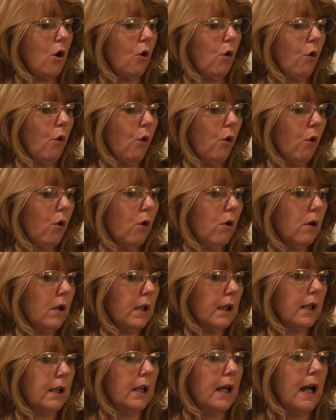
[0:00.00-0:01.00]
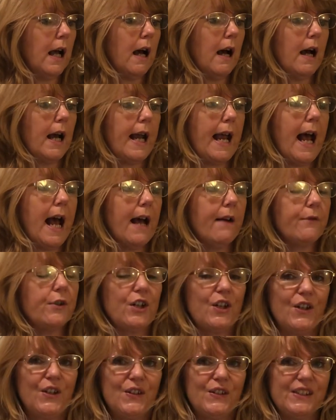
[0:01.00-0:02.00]
or I have
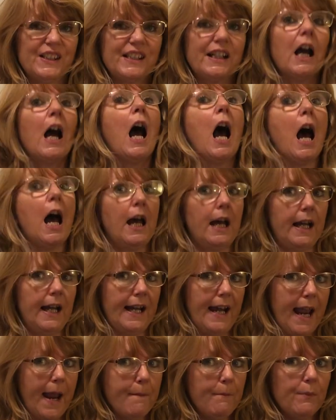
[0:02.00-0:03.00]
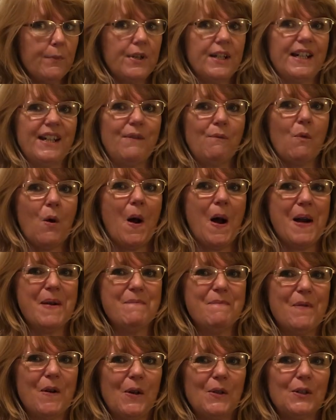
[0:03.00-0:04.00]
used an empty wine
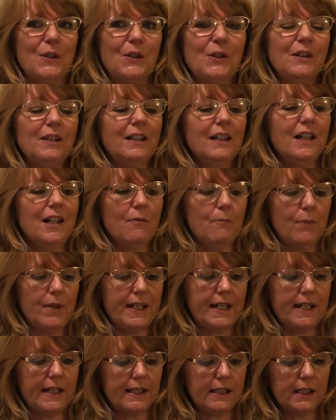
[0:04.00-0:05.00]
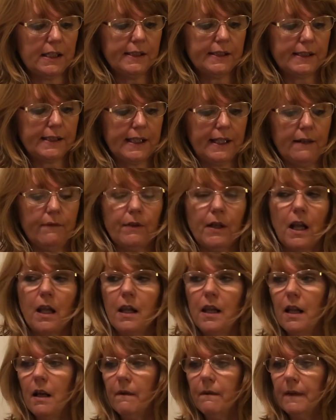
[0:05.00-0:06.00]
bottle, but it does give a
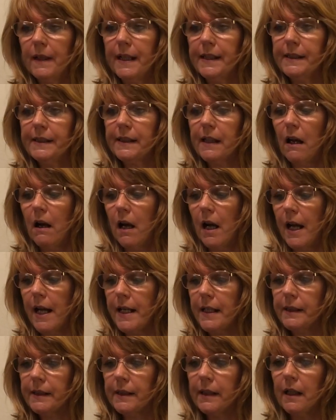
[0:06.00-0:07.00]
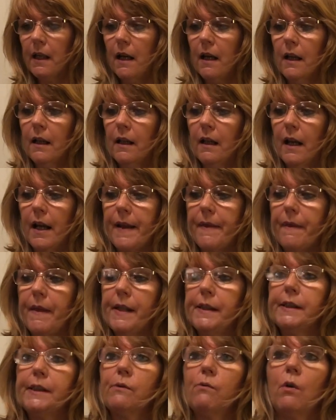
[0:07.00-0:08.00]
lovely size like
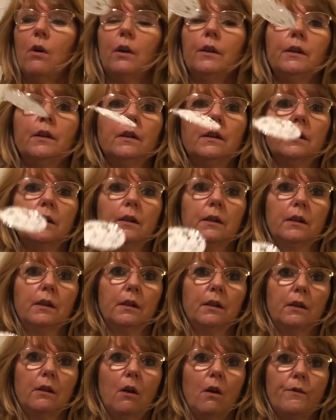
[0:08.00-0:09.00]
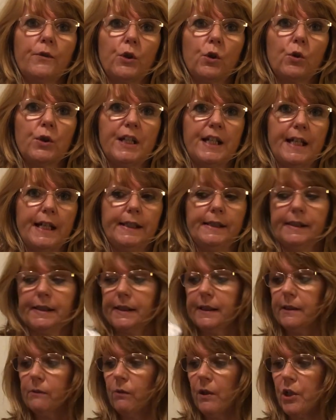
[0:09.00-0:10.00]
this one of your
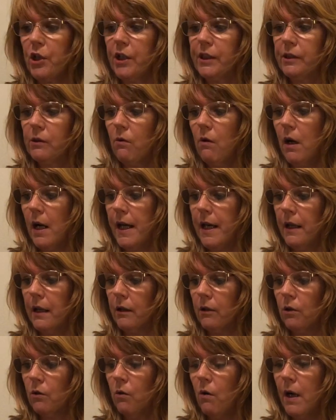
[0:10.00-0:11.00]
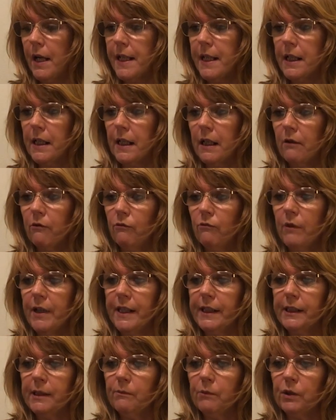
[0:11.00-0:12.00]
discs, which is quite a
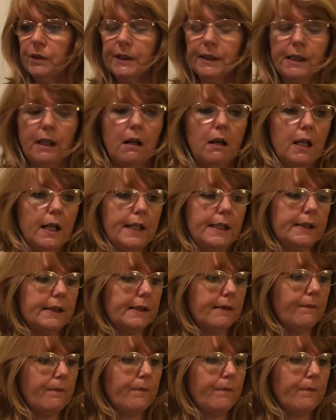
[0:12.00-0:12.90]
reasonable size.